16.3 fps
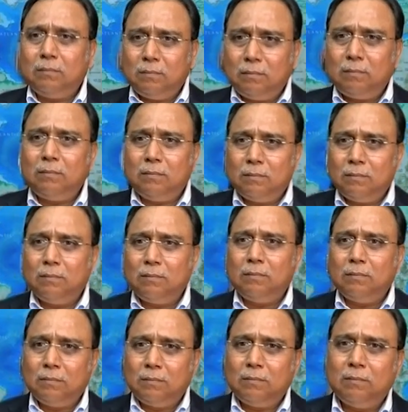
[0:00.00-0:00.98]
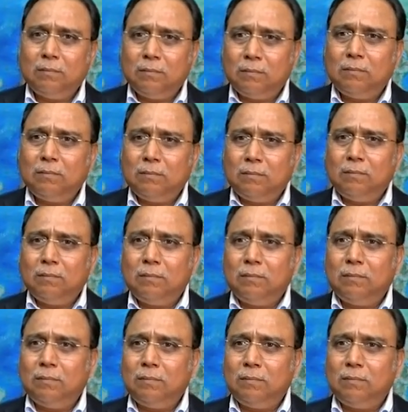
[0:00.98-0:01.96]

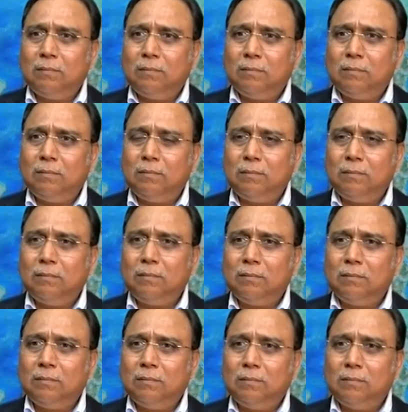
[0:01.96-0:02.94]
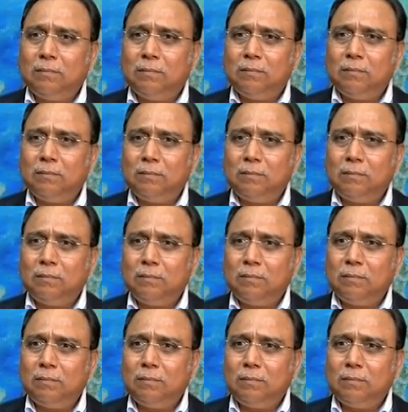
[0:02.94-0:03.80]
This person isn't speaking.